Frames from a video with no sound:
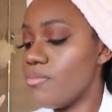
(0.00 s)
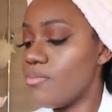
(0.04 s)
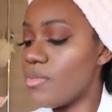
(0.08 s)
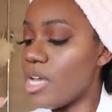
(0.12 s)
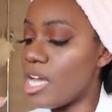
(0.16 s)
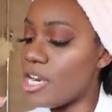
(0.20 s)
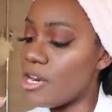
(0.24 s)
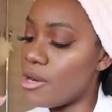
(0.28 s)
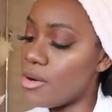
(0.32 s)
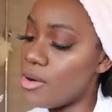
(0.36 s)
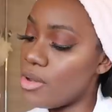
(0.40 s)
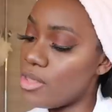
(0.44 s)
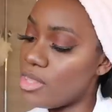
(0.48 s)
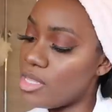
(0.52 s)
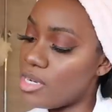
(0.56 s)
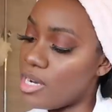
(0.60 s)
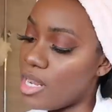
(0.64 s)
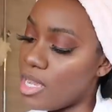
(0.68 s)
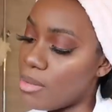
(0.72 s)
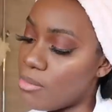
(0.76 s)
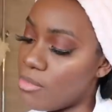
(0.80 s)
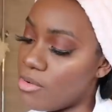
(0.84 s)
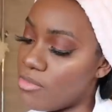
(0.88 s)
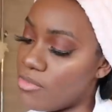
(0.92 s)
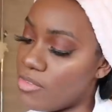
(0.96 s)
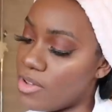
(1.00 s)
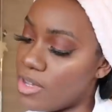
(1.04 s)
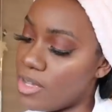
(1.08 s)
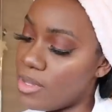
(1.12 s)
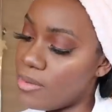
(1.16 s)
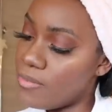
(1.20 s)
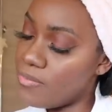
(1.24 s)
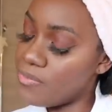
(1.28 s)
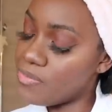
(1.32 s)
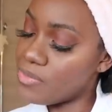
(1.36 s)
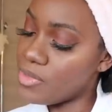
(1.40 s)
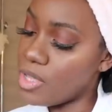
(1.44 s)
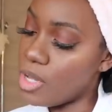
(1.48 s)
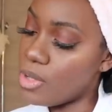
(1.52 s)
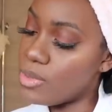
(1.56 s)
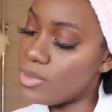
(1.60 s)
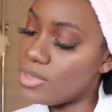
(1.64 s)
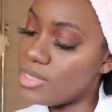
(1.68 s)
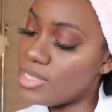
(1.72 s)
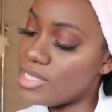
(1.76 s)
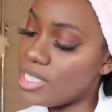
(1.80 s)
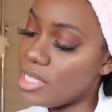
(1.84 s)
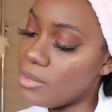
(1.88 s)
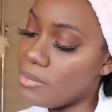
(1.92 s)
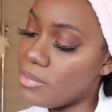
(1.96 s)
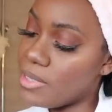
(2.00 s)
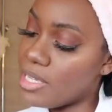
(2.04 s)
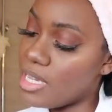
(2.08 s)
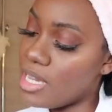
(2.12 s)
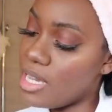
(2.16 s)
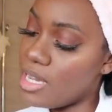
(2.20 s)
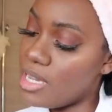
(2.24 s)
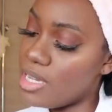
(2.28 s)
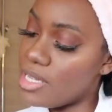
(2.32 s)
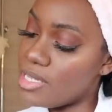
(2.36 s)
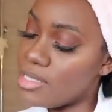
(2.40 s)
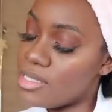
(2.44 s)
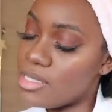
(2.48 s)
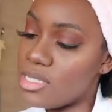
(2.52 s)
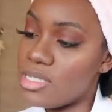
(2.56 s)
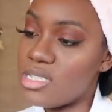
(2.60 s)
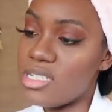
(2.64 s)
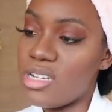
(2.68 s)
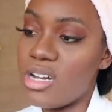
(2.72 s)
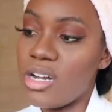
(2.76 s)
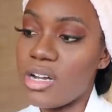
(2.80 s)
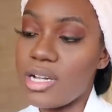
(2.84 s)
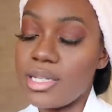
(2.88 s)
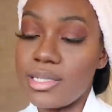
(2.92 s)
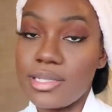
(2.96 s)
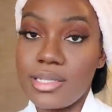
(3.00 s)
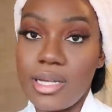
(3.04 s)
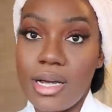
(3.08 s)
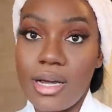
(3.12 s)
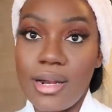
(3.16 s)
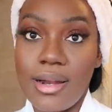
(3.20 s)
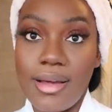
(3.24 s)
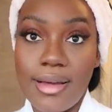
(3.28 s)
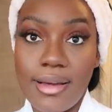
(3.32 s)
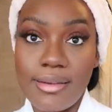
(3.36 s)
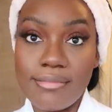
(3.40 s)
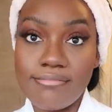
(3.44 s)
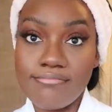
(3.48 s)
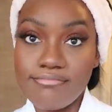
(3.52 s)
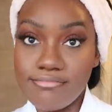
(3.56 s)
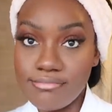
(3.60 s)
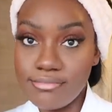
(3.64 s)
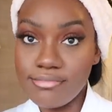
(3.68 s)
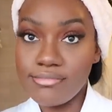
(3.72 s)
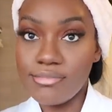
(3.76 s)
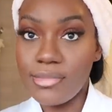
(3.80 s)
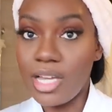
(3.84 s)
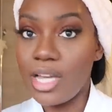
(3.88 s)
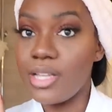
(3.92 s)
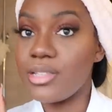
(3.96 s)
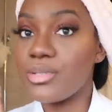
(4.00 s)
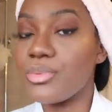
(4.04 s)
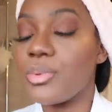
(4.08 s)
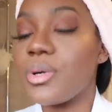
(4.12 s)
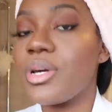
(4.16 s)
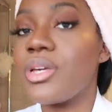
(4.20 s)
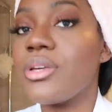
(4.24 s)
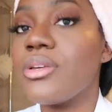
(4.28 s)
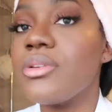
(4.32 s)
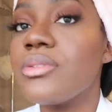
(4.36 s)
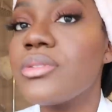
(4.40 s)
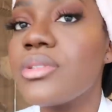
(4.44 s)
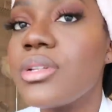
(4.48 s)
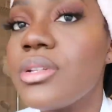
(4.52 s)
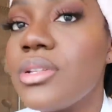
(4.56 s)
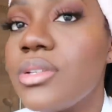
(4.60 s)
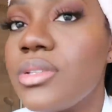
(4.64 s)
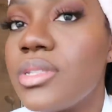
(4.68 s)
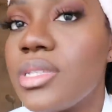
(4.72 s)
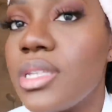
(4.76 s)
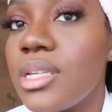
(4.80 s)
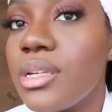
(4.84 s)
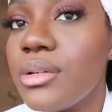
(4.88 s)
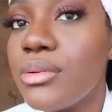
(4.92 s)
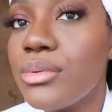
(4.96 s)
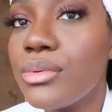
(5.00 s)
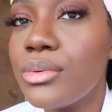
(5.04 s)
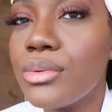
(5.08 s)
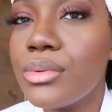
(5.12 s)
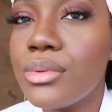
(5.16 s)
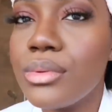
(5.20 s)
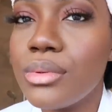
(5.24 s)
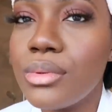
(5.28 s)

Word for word: I don't know the name of it. Oh, sepia is the darkest colour. That is what I use. Can you see?